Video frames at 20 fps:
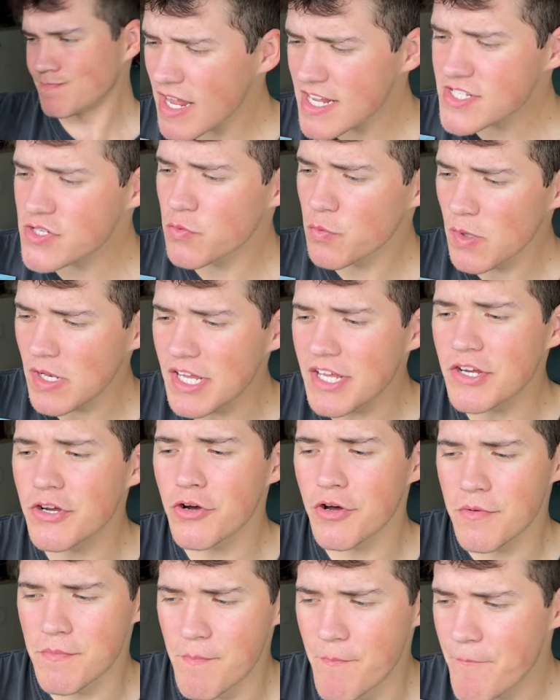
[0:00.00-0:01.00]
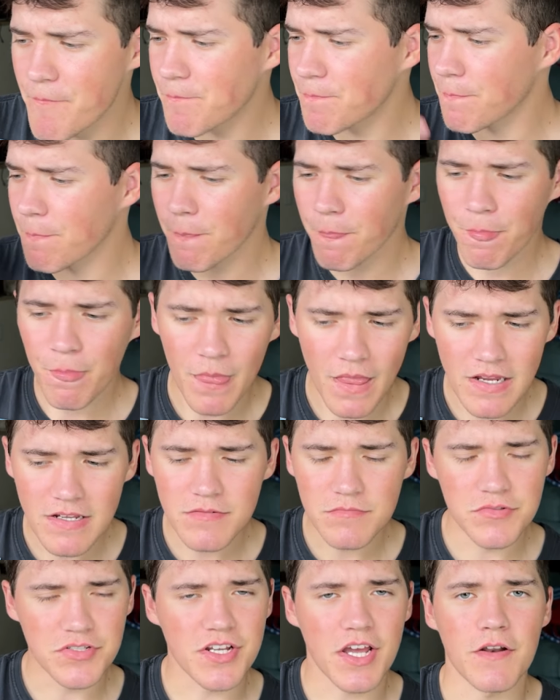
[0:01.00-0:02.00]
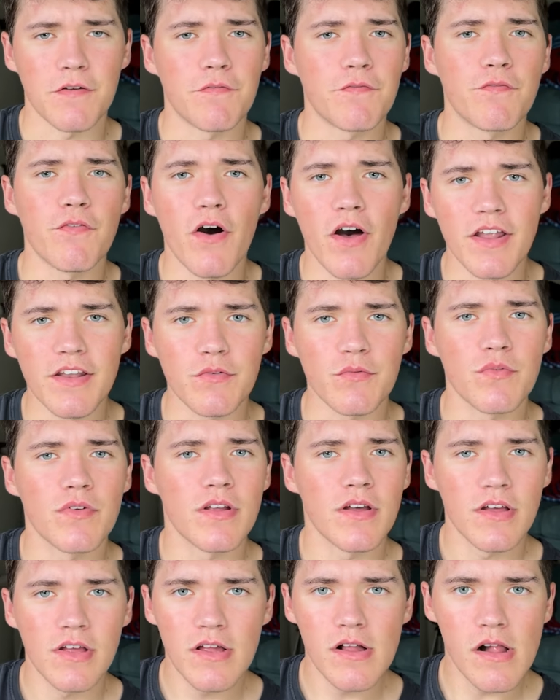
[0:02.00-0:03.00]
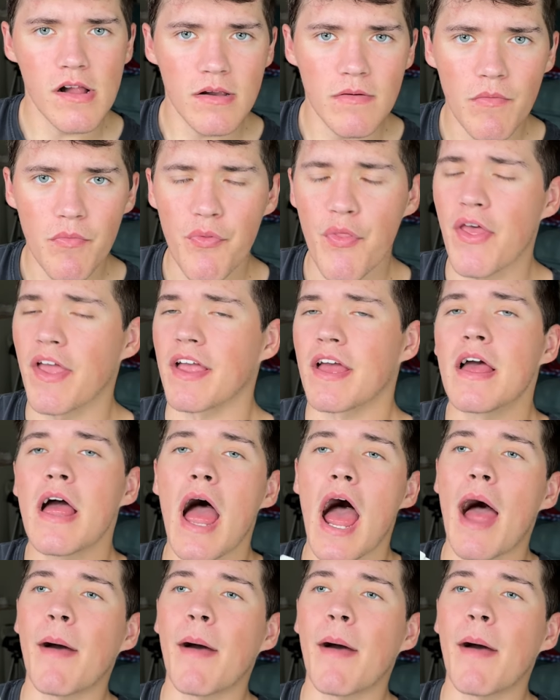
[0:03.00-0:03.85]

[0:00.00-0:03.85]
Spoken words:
It's a really good, just kind of fun thing.